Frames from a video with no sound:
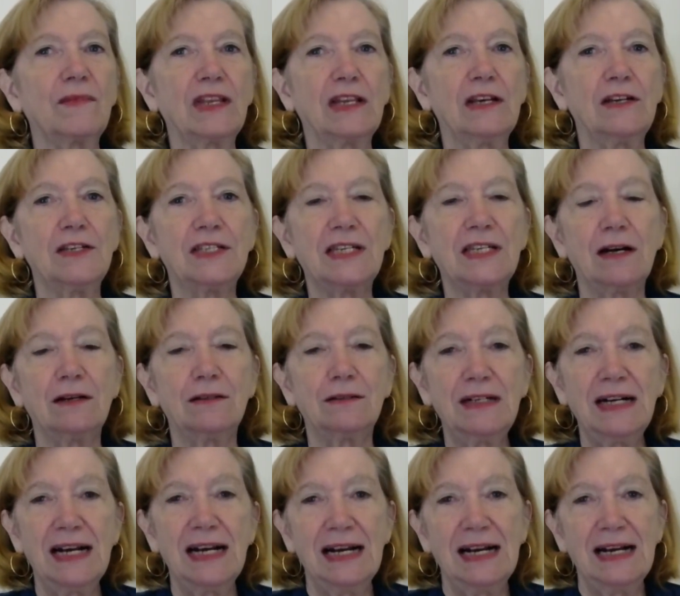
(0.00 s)
So,
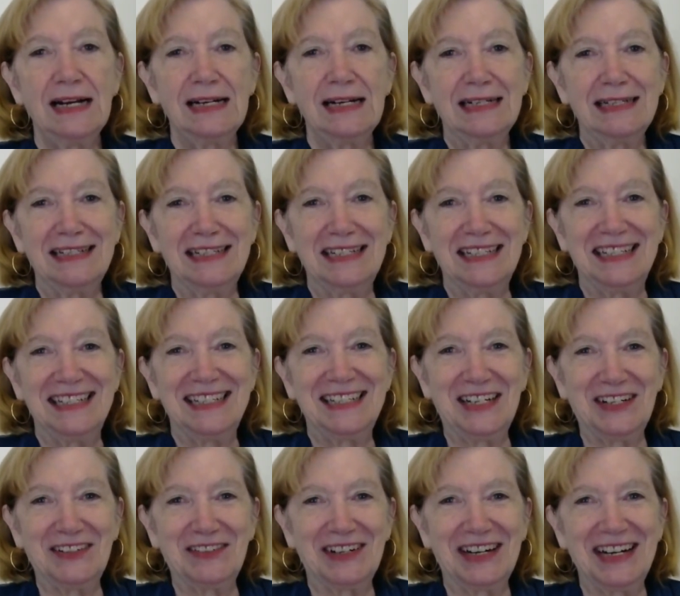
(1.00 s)

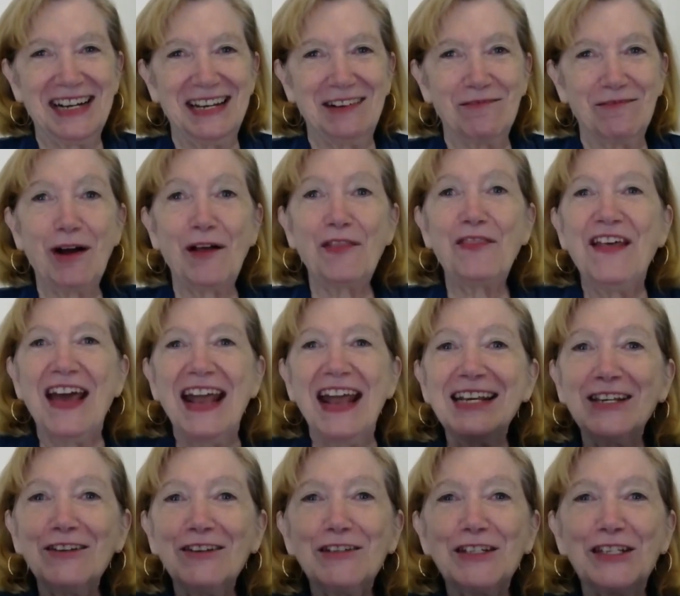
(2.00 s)
all right. Well,
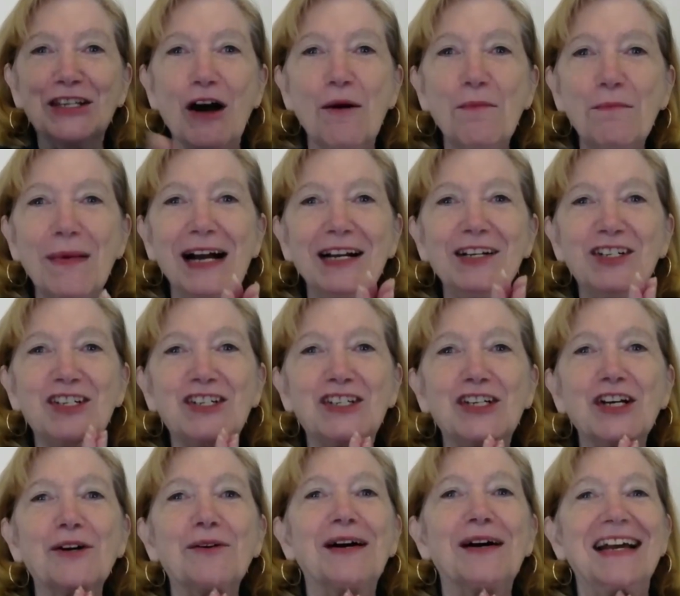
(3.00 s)
thank you so much,
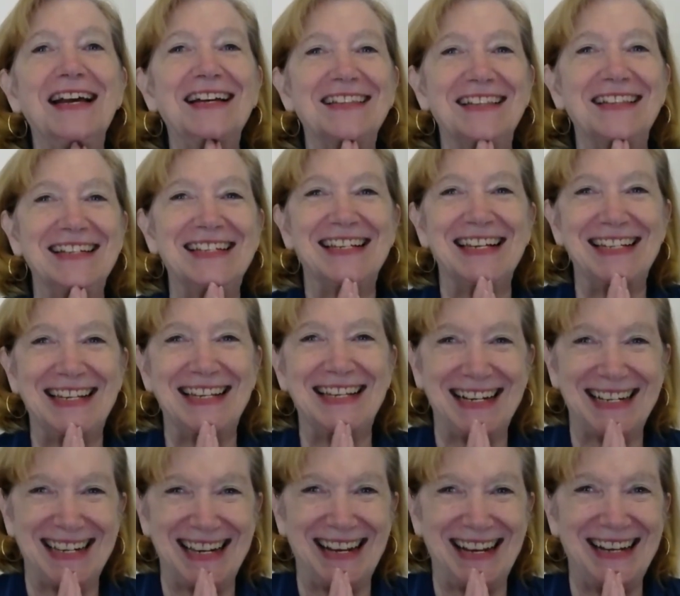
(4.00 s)
Joanne. This is
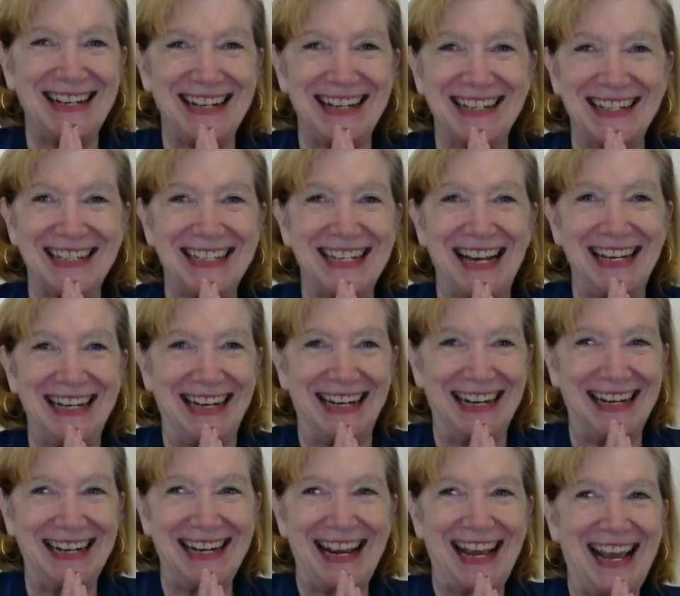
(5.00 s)

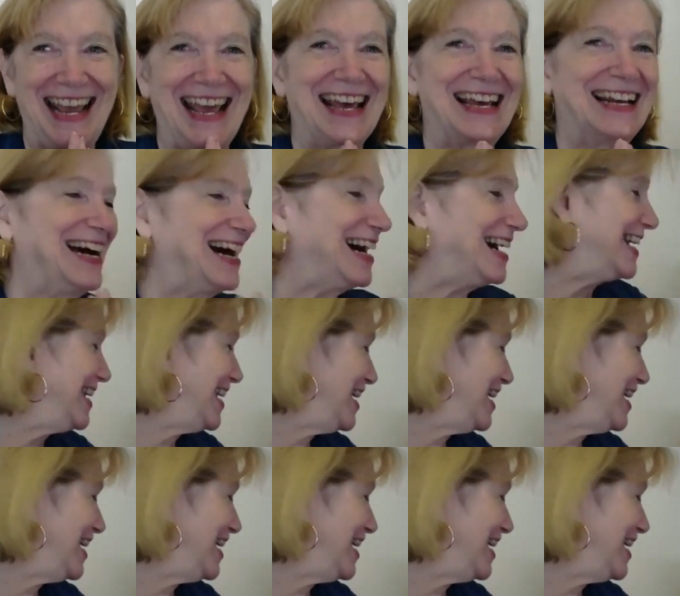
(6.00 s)
exciting. And I